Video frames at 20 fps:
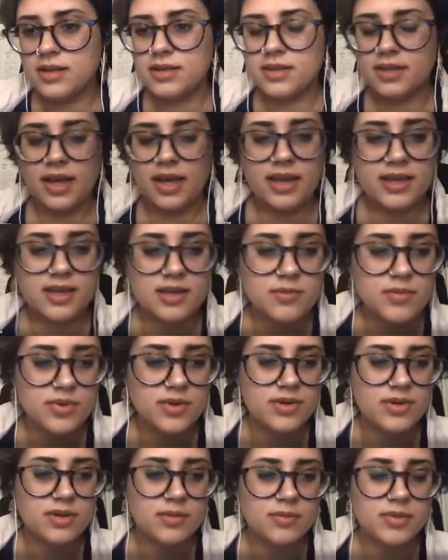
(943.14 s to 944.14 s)
Yeah, I can
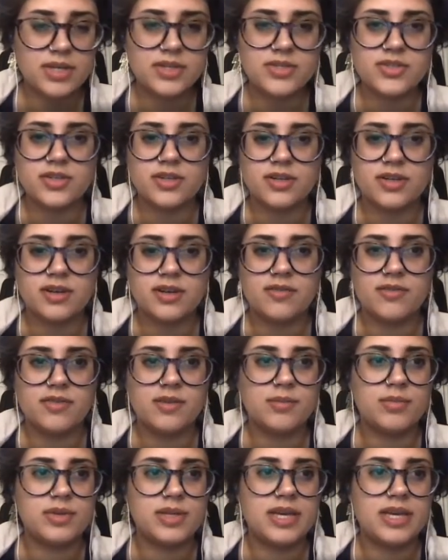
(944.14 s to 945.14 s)
put a picture of
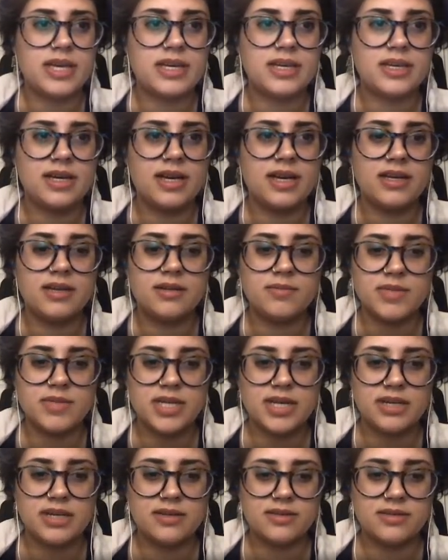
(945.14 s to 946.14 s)
the blank item
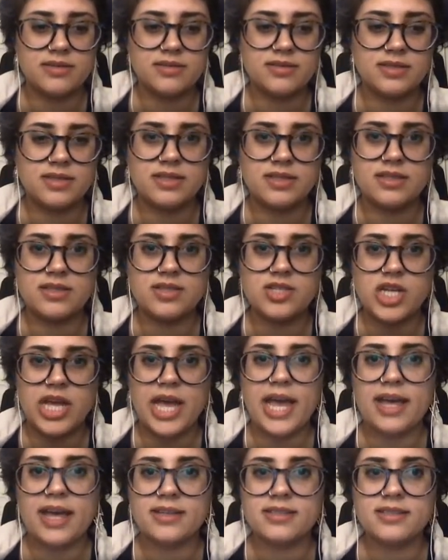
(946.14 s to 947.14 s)
tiles in the
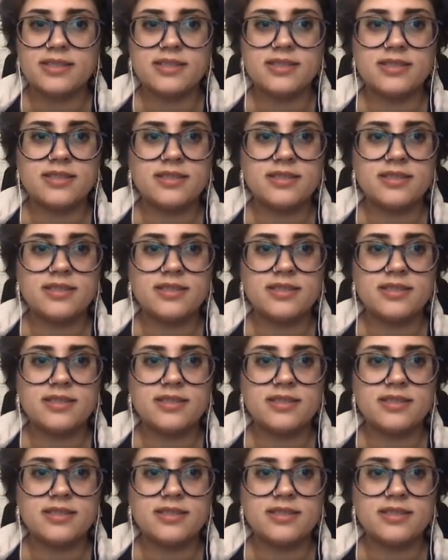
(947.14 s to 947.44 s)
chat.